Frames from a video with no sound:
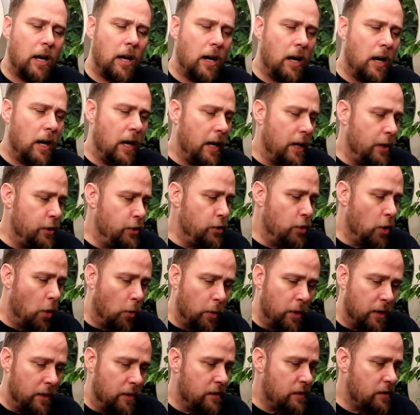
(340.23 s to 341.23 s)
I had
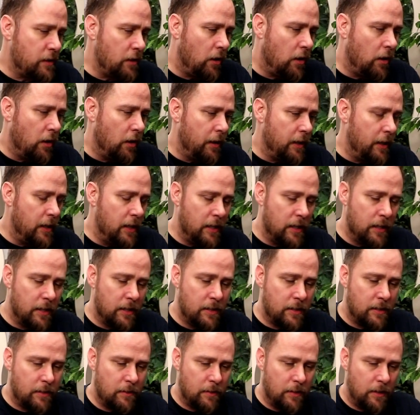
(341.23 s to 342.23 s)
noticed on
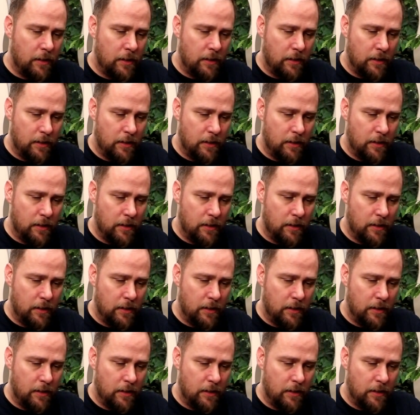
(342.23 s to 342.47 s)
his